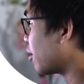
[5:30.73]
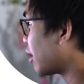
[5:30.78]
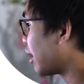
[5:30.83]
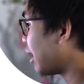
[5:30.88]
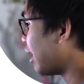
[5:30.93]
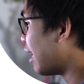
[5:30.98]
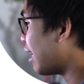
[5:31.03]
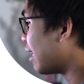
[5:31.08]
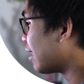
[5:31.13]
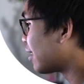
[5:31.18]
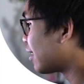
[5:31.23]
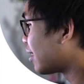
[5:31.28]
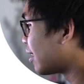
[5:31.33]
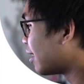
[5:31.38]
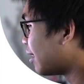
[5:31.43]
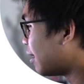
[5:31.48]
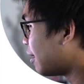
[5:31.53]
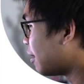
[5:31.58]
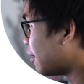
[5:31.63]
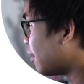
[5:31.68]
class,
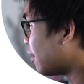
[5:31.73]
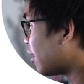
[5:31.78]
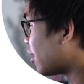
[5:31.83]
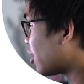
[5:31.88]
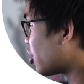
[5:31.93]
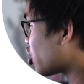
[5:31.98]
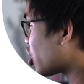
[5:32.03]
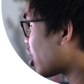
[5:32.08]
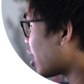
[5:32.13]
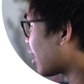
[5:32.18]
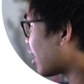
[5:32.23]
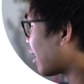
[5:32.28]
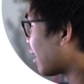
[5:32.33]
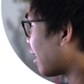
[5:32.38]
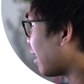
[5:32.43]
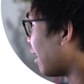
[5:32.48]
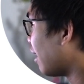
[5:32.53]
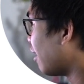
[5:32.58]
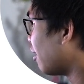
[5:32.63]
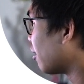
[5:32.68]
check
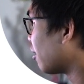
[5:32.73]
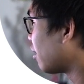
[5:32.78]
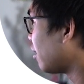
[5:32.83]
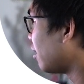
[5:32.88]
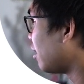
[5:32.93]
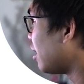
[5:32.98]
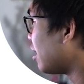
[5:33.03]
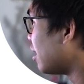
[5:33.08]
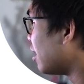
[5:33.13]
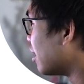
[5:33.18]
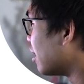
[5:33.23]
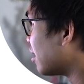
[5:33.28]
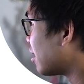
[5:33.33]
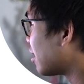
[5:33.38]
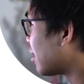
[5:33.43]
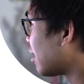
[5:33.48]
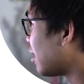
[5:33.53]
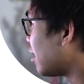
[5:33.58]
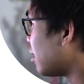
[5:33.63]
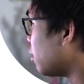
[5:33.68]
out these
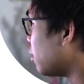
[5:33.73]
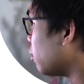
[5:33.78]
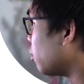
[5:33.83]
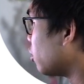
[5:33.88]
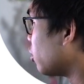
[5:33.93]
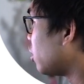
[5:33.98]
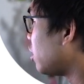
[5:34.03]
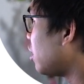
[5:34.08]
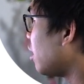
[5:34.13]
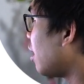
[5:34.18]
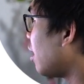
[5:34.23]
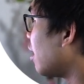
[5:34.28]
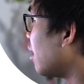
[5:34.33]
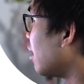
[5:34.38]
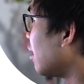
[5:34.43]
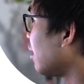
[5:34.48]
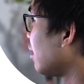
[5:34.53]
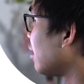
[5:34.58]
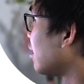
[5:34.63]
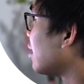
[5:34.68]
cute
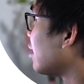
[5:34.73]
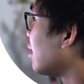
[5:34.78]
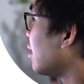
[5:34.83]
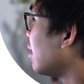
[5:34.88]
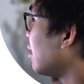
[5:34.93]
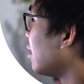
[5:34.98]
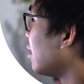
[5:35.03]
dogs,